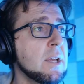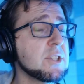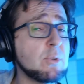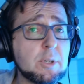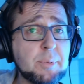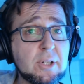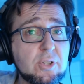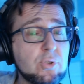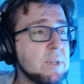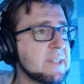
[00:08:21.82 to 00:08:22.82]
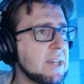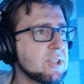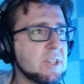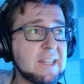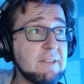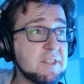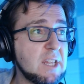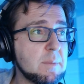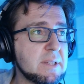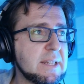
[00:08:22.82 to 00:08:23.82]
So what we're going to do is just if
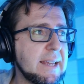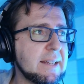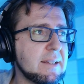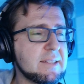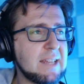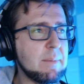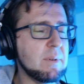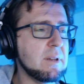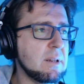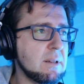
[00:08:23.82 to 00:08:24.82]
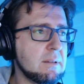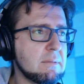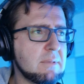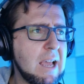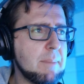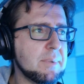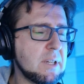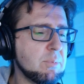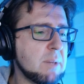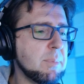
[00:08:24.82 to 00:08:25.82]
statements like the same type
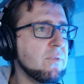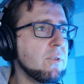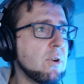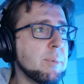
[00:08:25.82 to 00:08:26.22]
that we had before.